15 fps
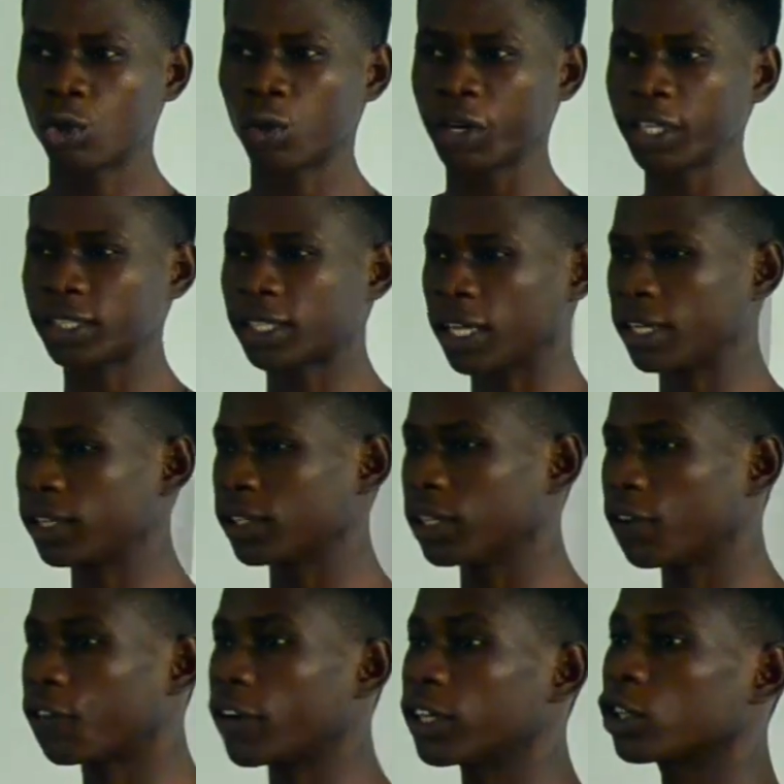to recent
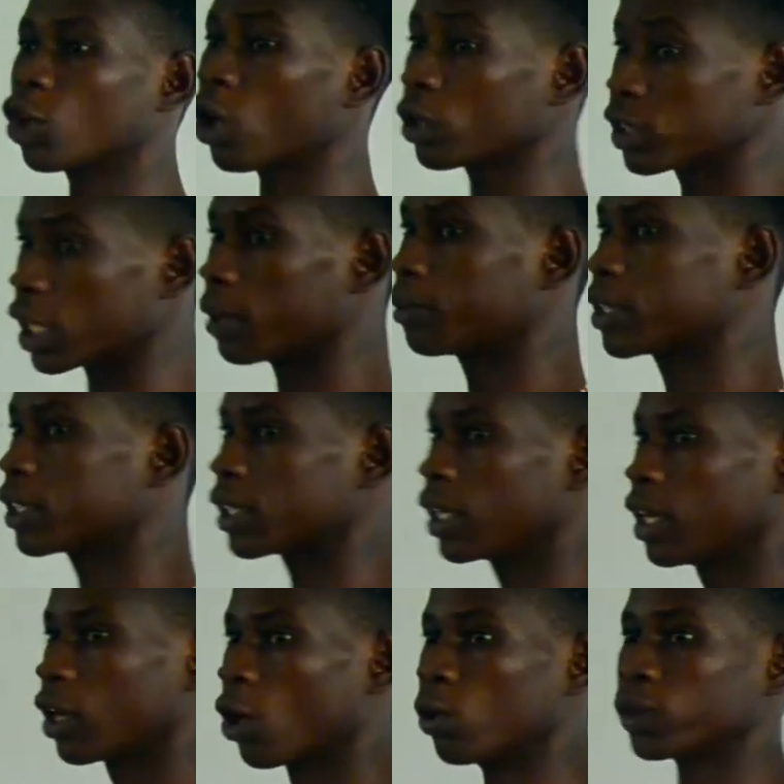different concepts
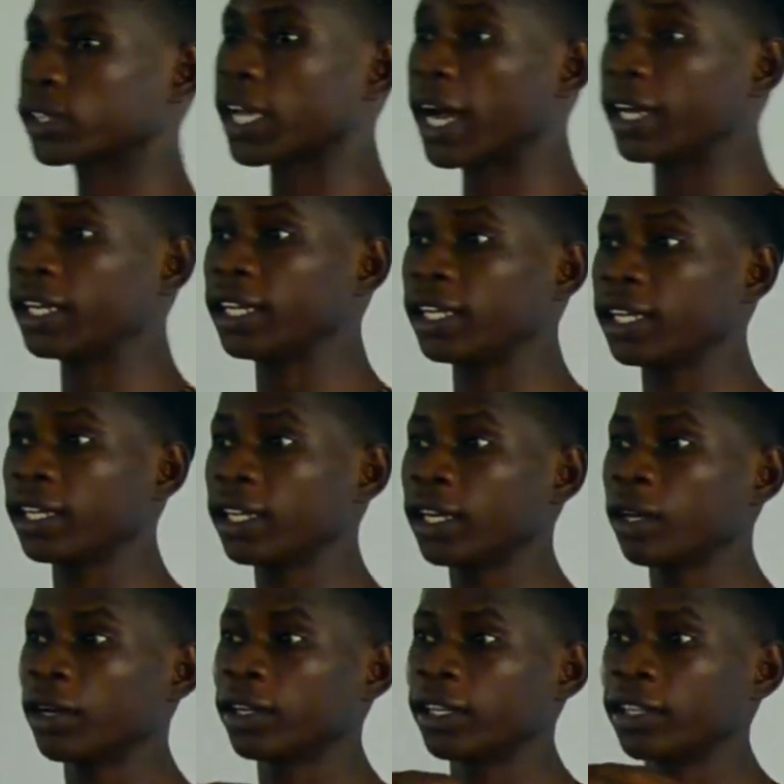concerning
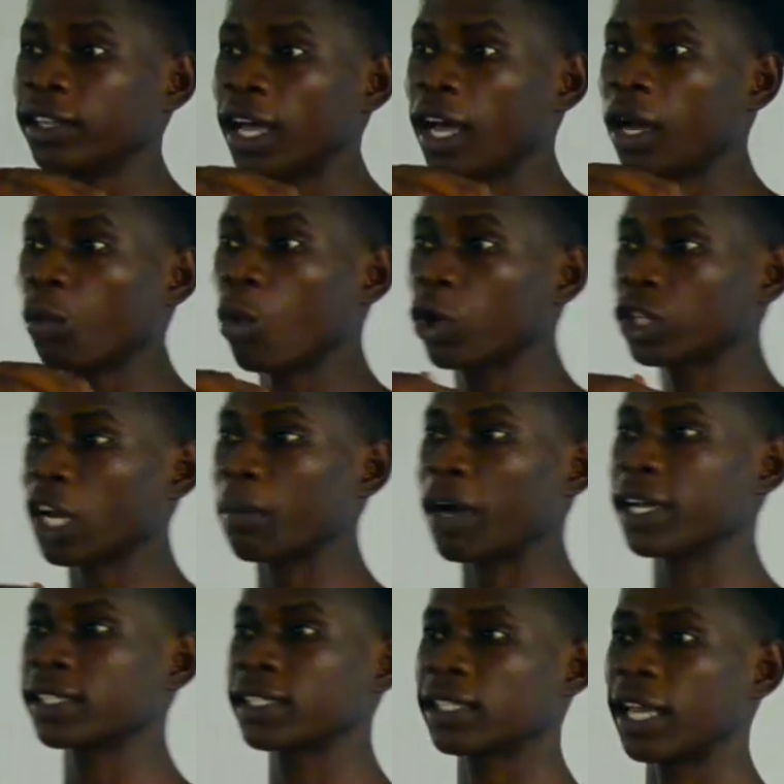the water
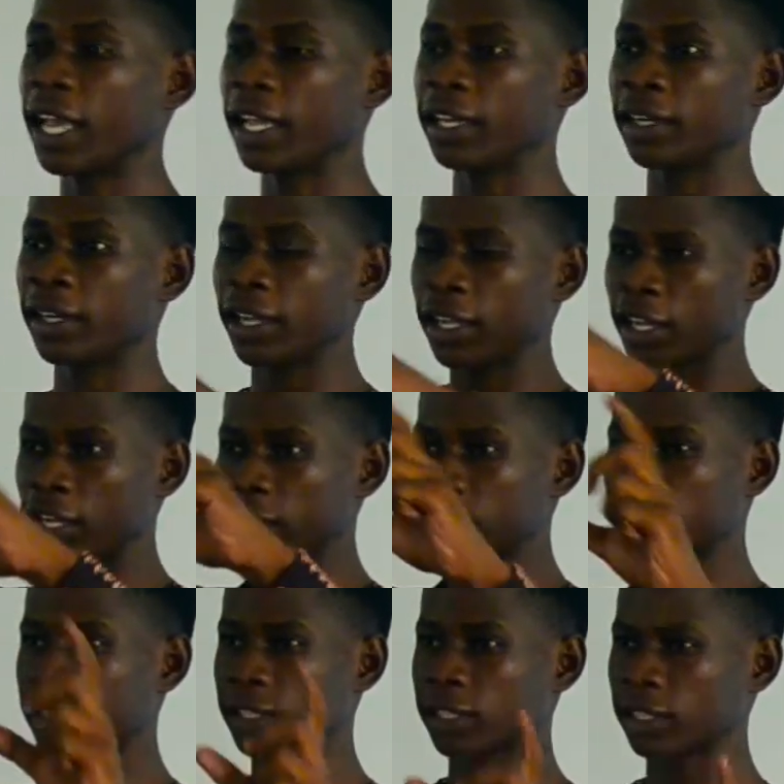mass and its
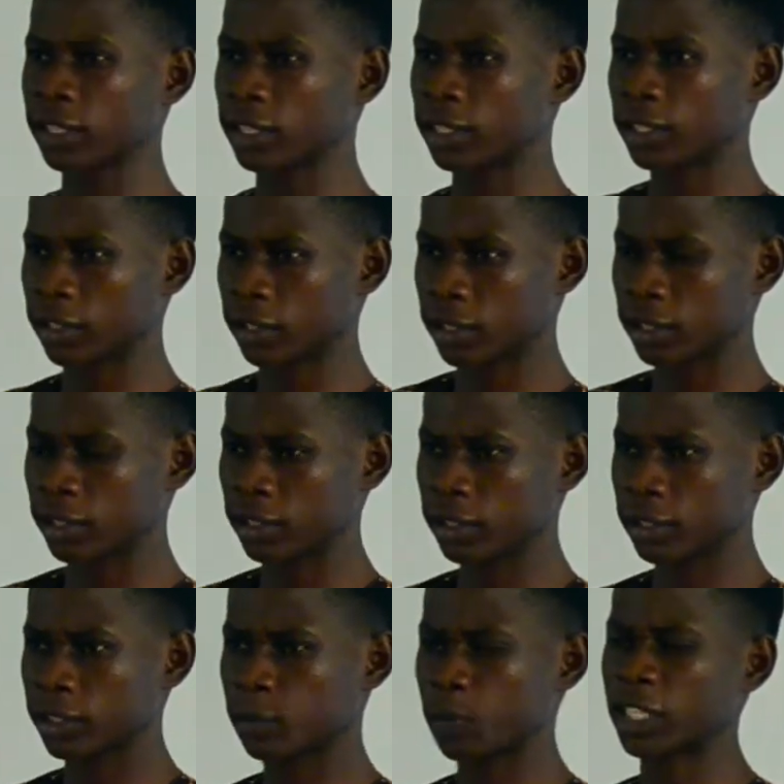
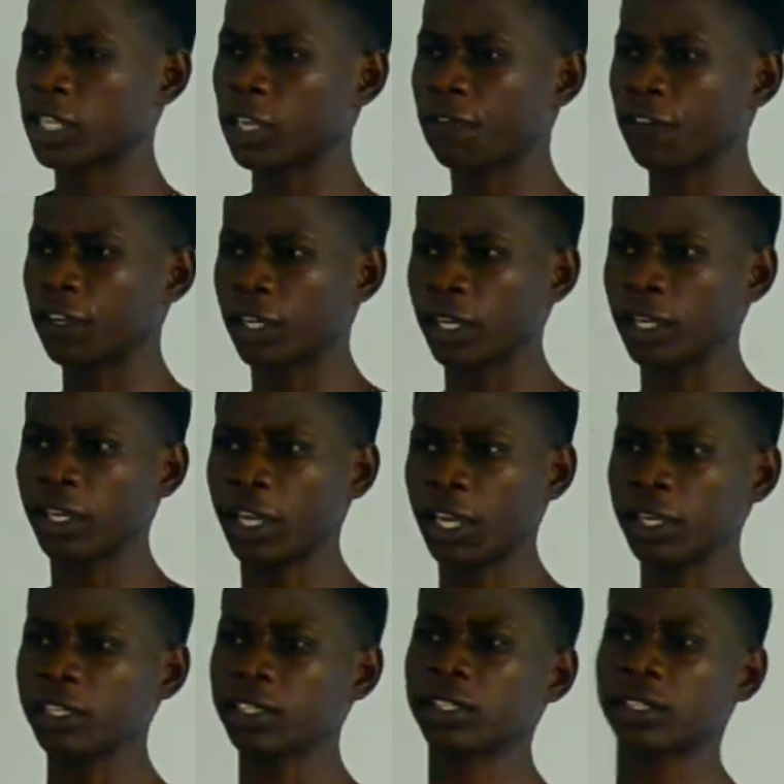specific
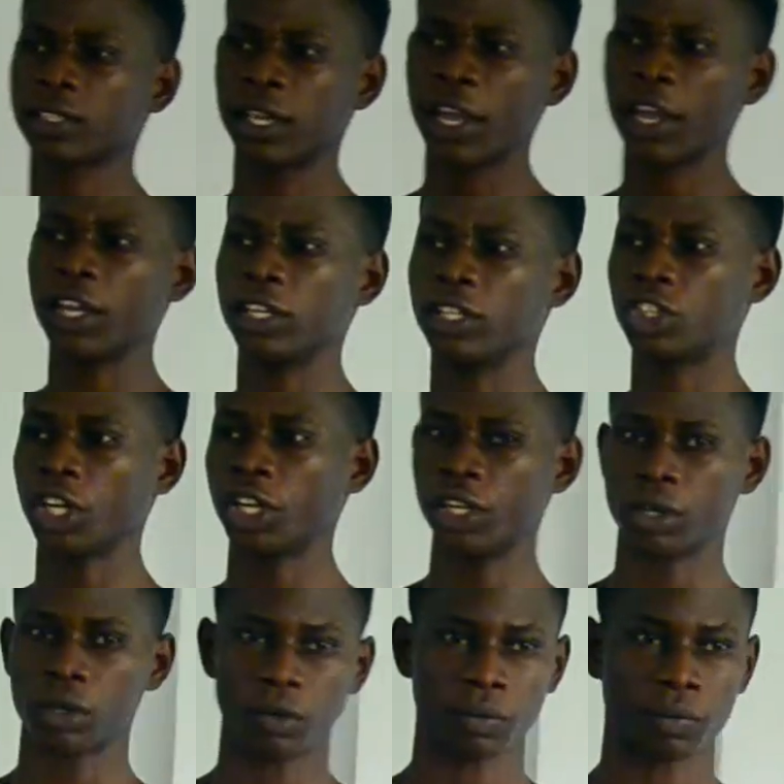hints in
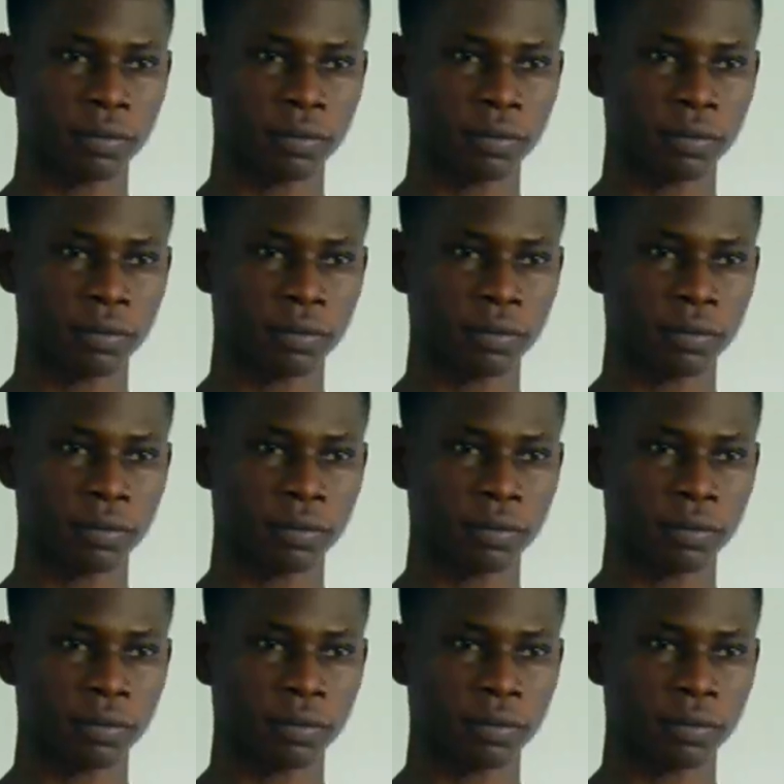general.